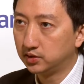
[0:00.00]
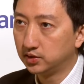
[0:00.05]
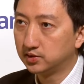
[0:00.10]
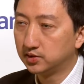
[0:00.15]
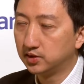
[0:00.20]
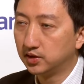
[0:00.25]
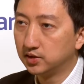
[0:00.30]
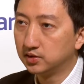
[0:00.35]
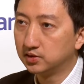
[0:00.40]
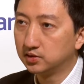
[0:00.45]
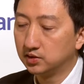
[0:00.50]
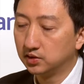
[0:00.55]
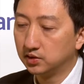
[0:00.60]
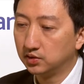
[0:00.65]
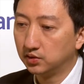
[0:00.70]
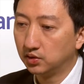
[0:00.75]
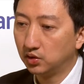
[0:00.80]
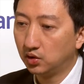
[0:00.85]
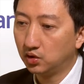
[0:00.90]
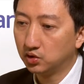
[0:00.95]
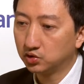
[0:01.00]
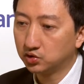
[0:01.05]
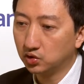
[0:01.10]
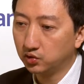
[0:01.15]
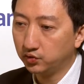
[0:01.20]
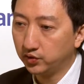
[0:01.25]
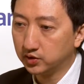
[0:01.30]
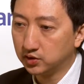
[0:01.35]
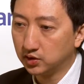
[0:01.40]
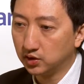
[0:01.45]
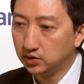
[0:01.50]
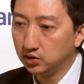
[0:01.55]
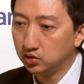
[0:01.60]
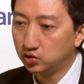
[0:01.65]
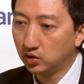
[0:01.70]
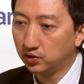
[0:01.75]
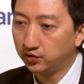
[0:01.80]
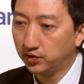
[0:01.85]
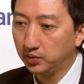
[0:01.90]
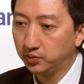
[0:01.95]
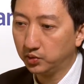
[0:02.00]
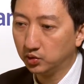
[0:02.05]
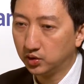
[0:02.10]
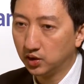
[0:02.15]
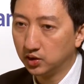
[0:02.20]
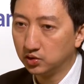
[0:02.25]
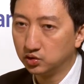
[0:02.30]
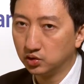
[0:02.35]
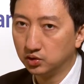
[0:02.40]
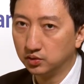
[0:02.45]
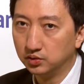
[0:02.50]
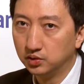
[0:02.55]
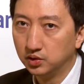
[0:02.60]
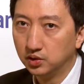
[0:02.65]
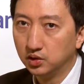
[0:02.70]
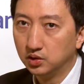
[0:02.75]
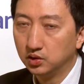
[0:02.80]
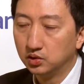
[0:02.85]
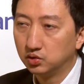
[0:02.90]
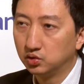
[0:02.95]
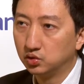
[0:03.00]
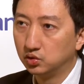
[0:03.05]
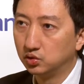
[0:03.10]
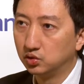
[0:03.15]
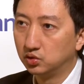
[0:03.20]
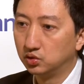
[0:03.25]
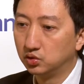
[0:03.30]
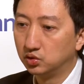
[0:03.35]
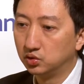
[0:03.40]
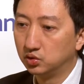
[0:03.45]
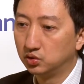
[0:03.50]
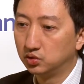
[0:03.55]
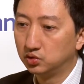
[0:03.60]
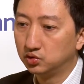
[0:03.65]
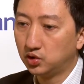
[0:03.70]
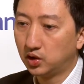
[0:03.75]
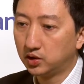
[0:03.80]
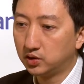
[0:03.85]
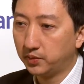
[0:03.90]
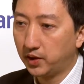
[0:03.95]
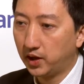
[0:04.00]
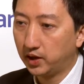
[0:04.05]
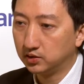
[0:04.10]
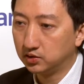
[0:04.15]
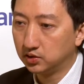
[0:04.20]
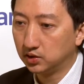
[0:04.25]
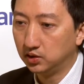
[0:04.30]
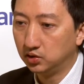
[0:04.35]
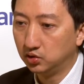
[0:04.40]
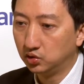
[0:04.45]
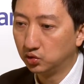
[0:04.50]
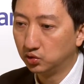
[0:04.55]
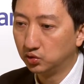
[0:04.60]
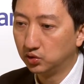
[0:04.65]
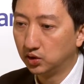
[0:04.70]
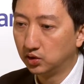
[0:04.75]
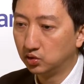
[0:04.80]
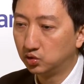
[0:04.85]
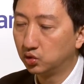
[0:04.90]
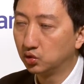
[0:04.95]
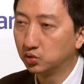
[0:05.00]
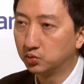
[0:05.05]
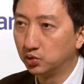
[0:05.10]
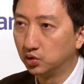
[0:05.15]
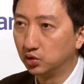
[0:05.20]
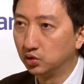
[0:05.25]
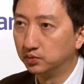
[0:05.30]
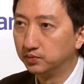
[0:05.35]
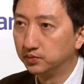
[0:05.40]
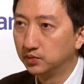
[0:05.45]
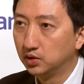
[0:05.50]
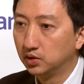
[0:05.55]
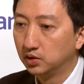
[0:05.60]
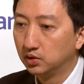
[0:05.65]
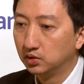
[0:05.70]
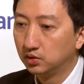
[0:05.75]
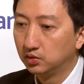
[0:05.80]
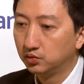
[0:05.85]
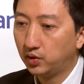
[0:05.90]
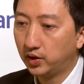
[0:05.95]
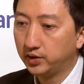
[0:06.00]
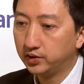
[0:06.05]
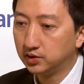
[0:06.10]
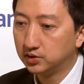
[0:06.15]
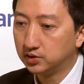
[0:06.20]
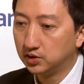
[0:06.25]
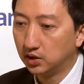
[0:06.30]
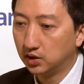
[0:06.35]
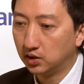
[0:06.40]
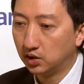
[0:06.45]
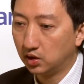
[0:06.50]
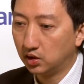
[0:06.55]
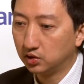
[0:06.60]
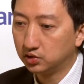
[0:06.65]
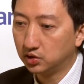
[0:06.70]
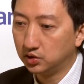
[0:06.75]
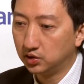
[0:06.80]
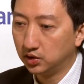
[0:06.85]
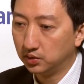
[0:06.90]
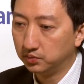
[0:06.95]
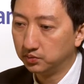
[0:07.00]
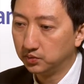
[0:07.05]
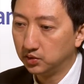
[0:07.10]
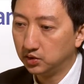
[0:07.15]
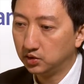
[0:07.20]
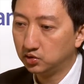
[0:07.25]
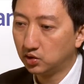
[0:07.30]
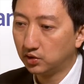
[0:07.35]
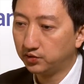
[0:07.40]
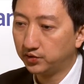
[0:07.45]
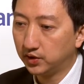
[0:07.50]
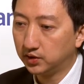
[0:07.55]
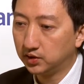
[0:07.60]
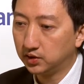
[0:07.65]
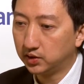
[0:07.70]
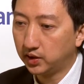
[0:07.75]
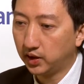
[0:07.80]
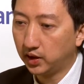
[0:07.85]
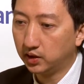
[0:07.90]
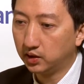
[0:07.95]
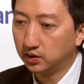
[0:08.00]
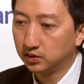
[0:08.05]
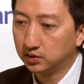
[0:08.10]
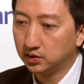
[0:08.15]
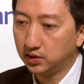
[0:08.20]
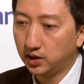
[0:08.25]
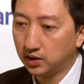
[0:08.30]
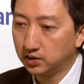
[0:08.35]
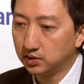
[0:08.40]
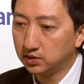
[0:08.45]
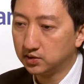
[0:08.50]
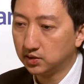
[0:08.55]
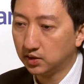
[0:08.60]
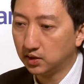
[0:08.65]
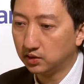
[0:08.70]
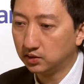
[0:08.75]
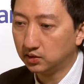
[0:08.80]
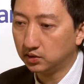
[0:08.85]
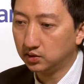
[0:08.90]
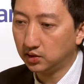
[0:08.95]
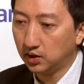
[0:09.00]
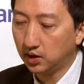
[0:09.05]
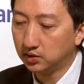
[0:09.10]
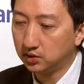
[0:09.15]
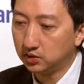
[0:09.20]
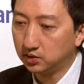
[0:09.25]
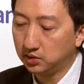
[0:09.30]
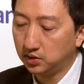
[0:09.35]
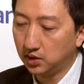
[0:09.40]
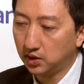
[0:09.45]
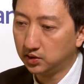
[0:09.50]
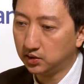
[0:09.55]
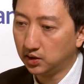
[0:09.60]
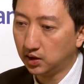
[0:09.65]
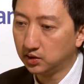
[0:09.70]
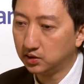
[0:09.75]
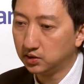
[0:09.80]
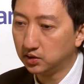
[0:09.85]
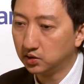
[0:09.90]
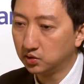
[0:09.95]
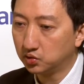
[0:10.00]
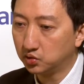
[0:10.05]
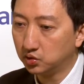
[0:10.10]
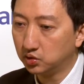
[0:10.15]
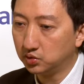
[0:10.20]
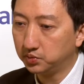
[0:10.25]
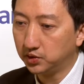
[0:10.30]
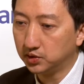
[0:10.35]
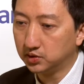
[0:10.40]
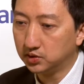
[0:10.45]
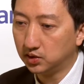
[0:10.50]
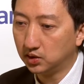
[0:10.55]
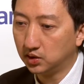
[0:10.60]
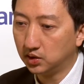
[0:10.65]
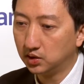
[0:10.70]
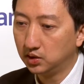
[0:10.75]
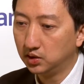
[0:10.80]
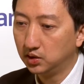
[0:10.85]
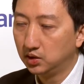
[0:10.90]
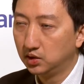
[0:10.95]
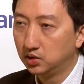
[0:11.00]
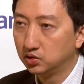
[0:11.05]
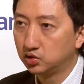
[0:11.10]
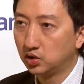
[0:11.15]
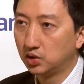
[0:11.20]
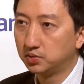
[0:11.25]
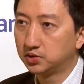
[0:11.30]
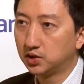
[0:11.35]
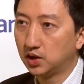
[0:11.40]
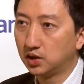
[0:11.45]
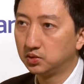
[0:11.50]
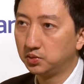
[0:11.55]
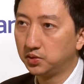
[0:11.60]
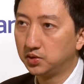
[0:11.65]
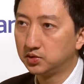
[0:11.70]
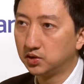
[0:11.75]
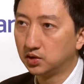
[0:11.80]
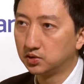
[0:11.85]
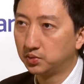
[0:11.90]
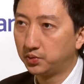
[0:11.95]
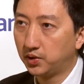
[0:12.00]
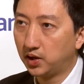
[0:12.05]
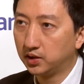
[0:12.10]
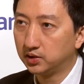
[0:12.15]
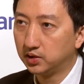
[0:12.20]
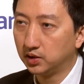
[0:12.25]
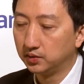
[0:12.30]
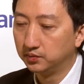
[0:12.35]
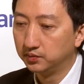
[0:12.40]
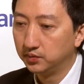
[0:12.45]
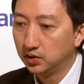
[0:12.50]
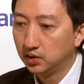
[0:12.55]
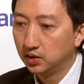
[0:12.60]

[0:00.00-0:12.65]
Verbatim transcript: disease, also with the EGFR mutation, to randomize into the two groups. One is the erlotinib EGFR TK, the other, the, other, the other group is the gemcitabine cisplatin.